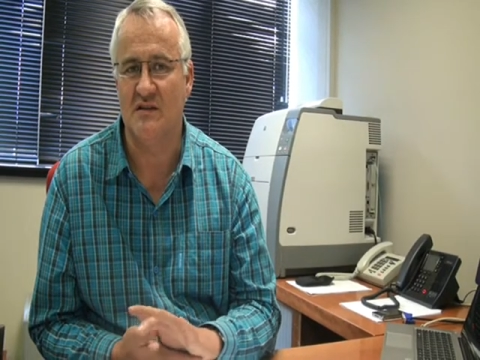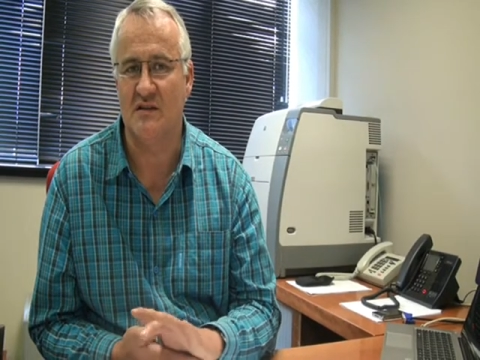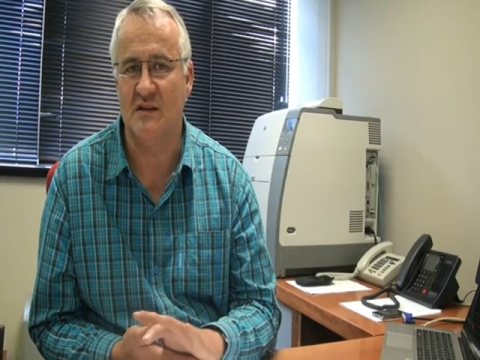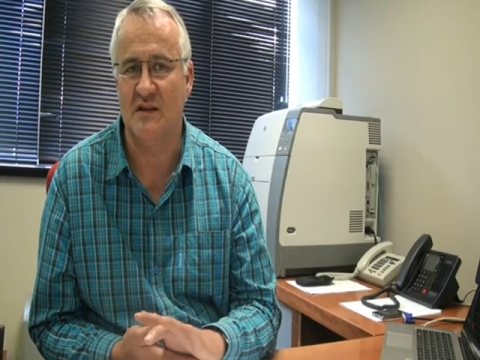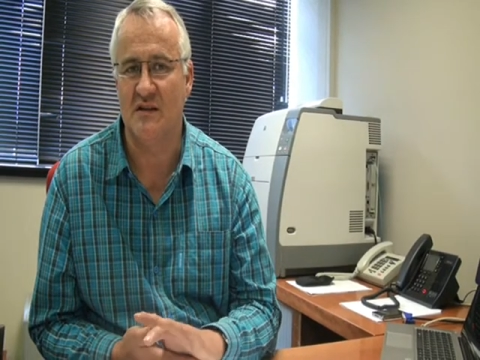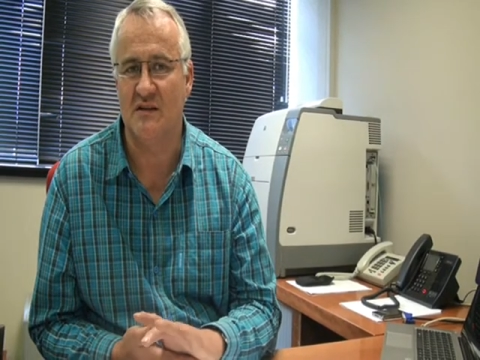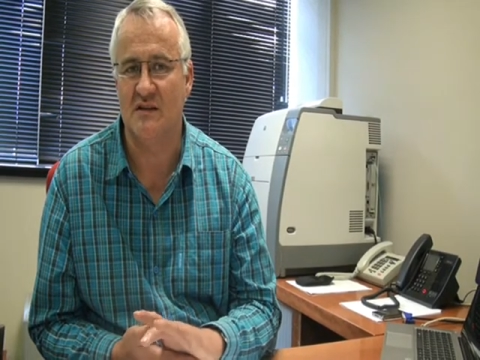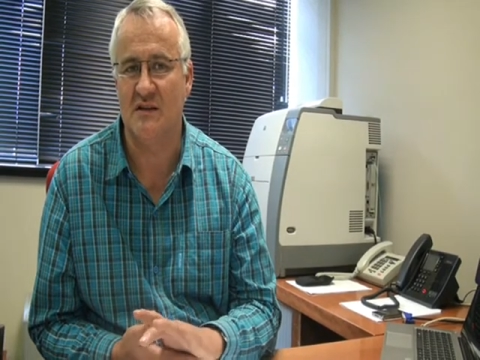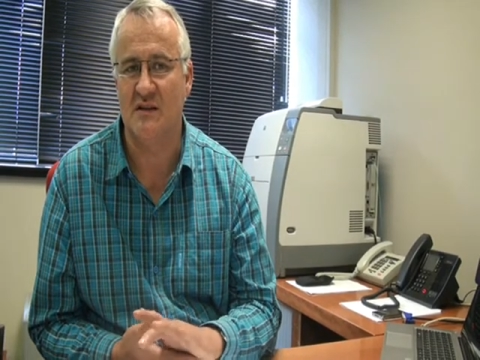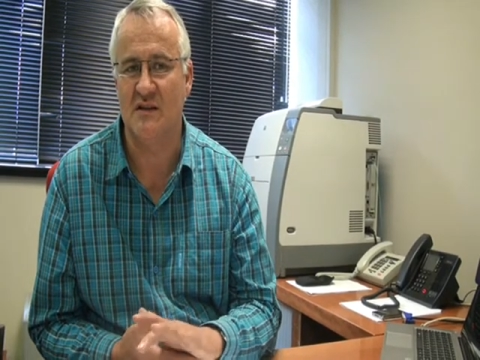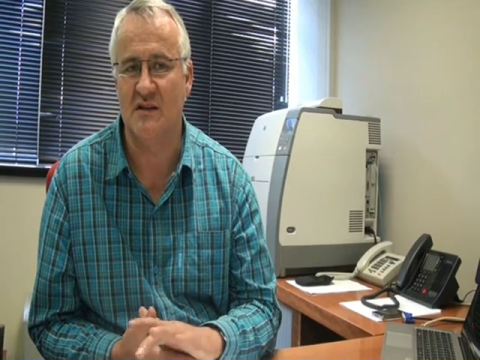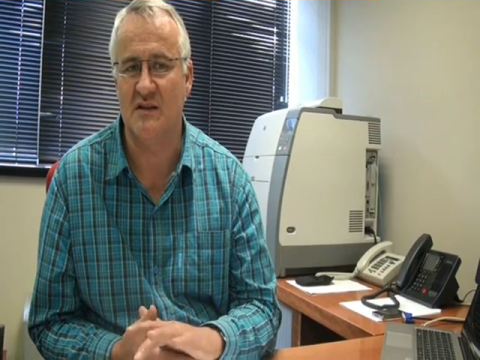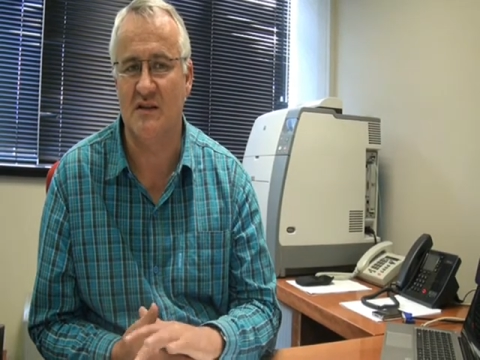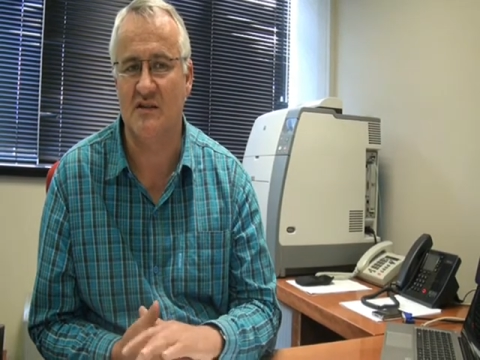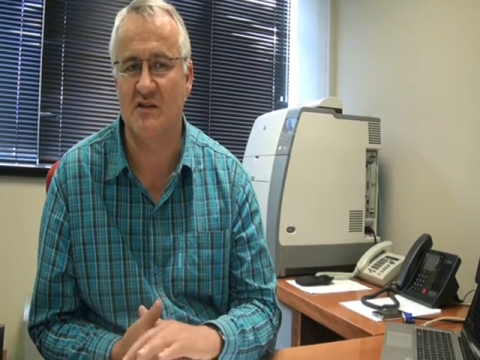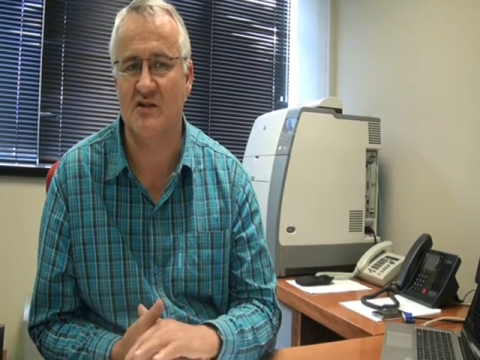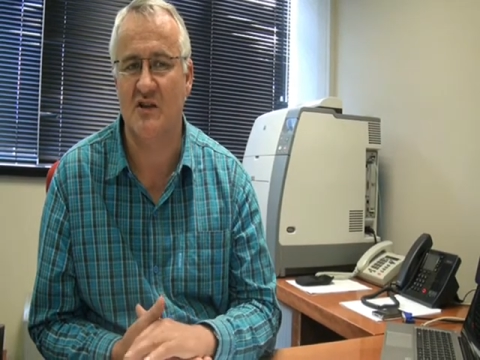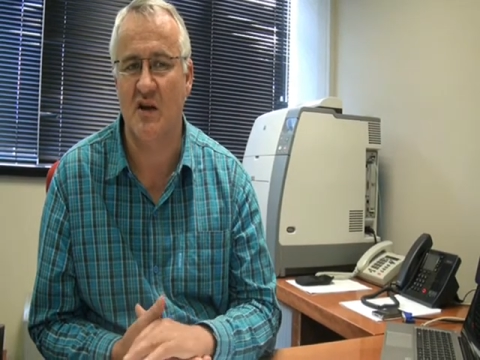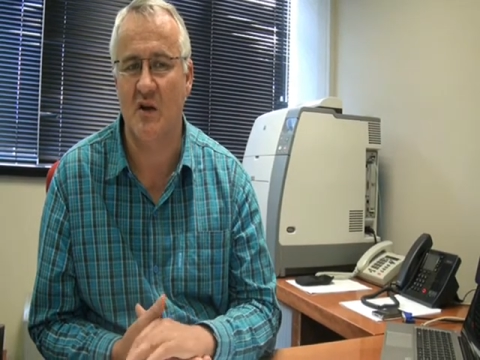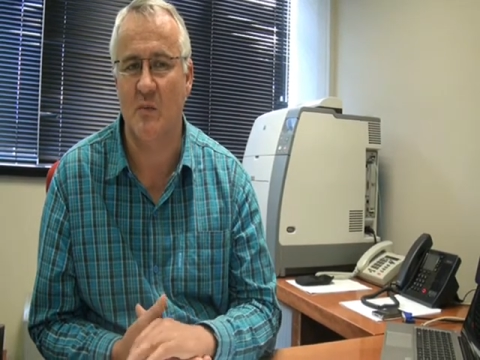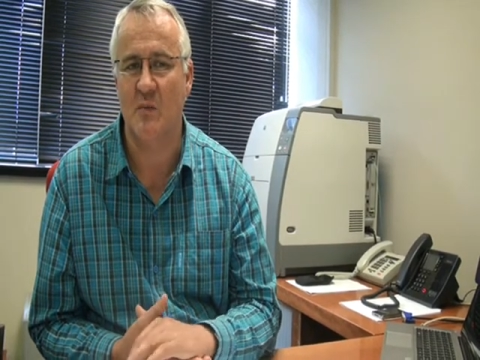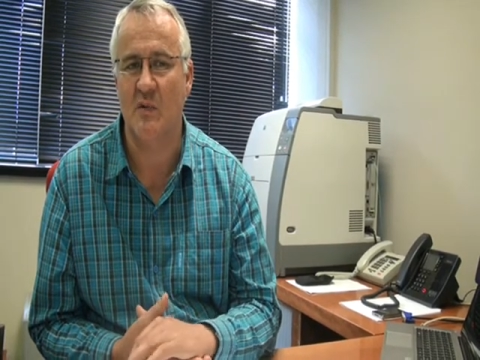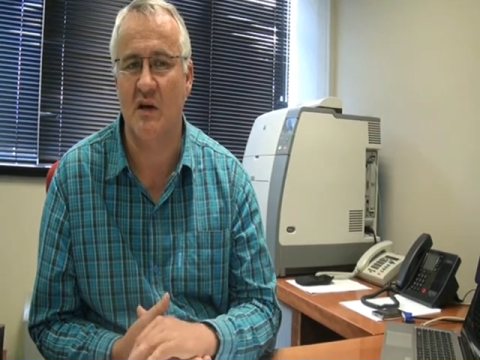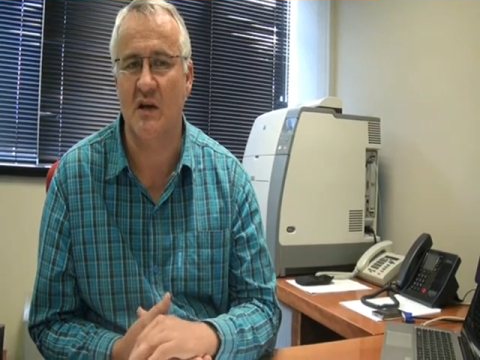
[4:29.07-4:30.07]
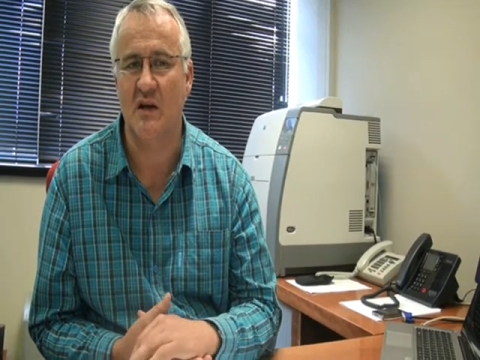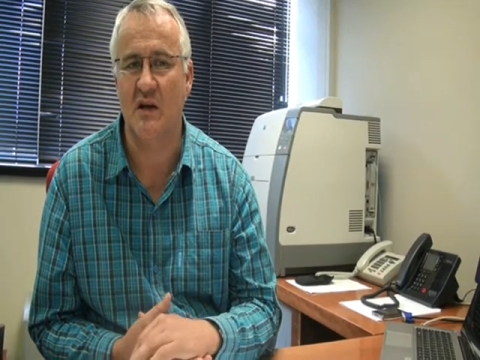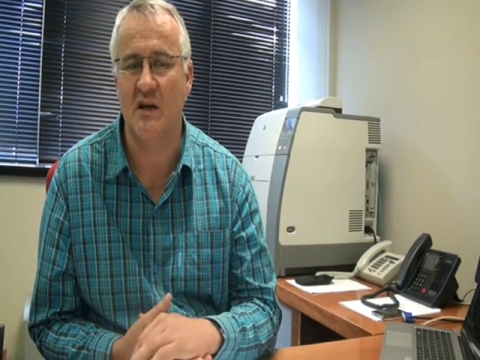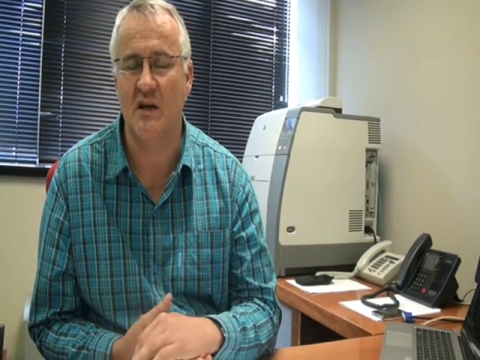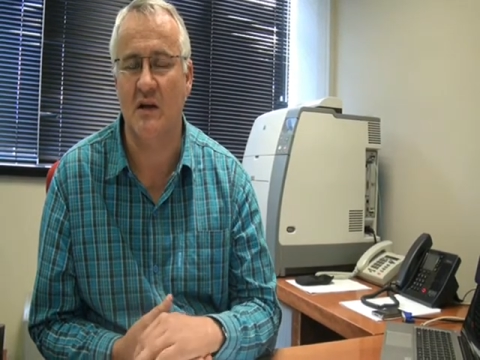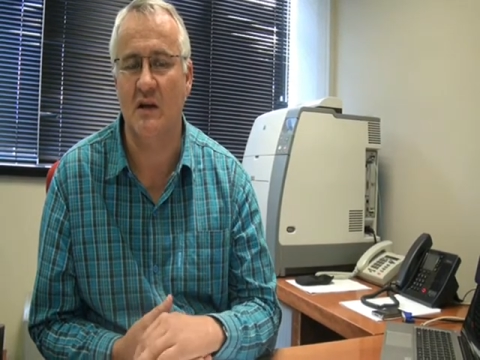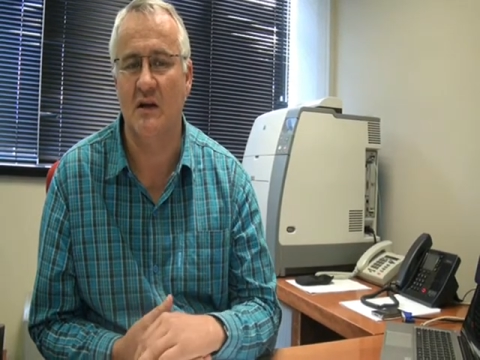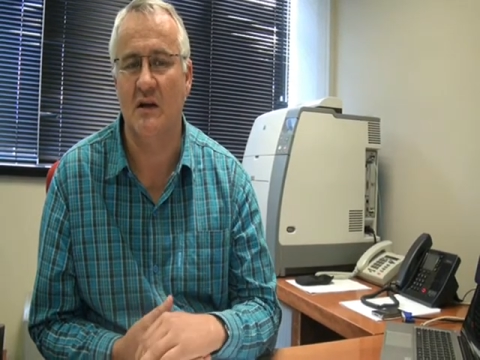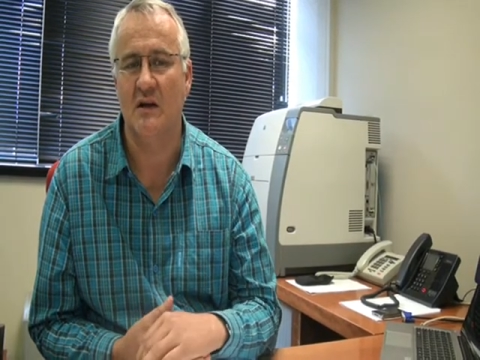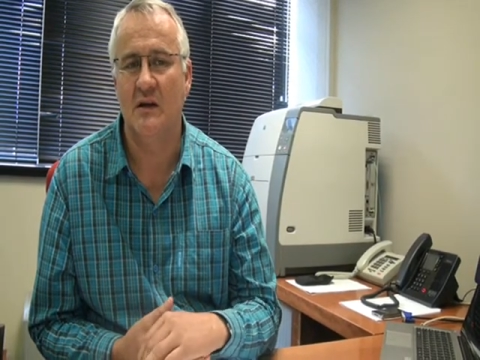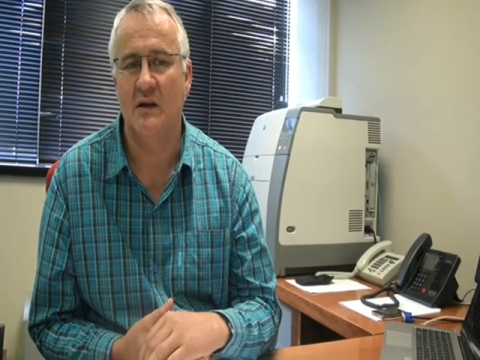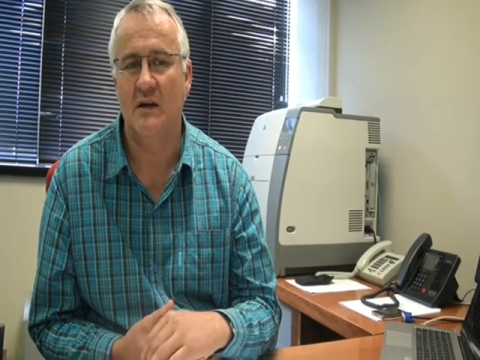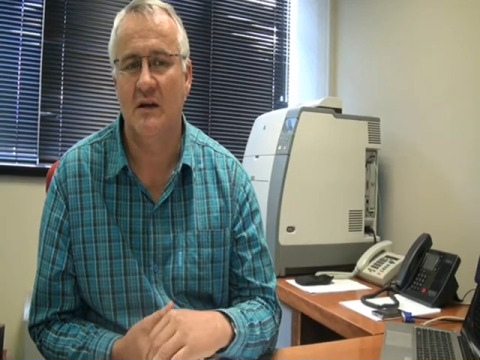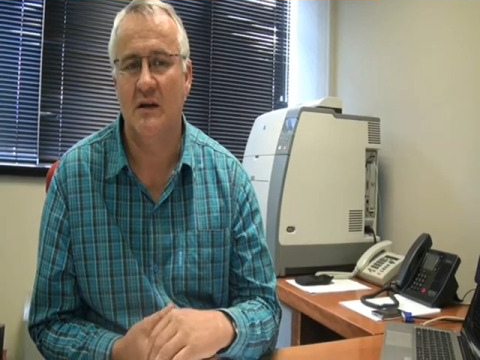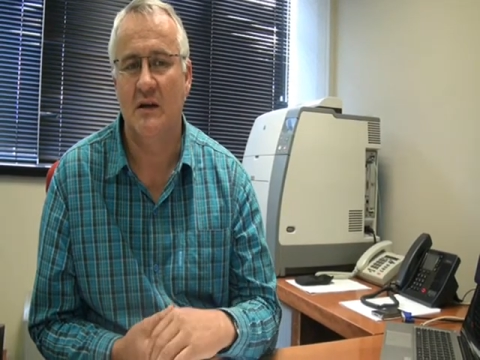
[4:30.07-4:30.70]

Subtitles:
And I think there's so many